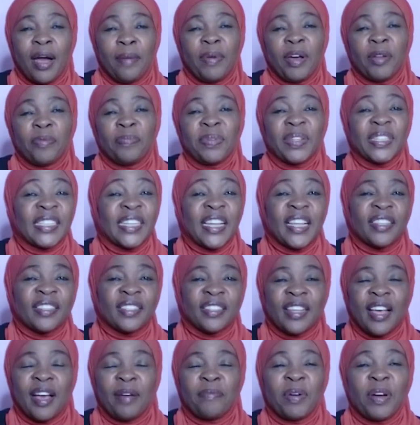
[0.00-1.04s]
about business,
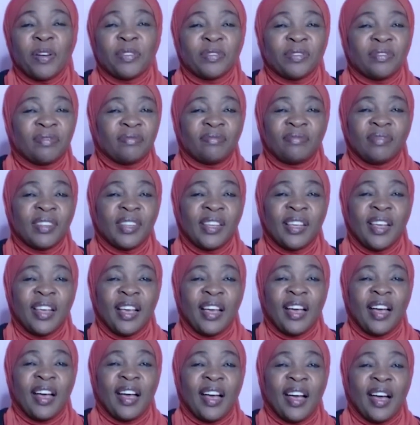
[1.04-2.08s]
about
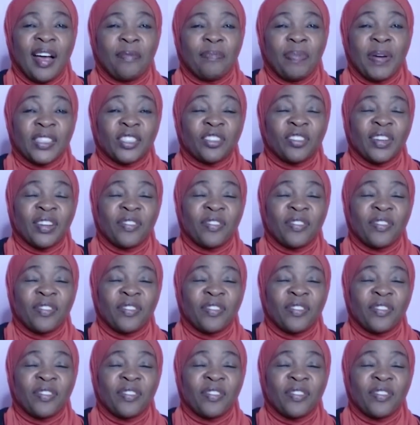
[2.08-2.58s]
personal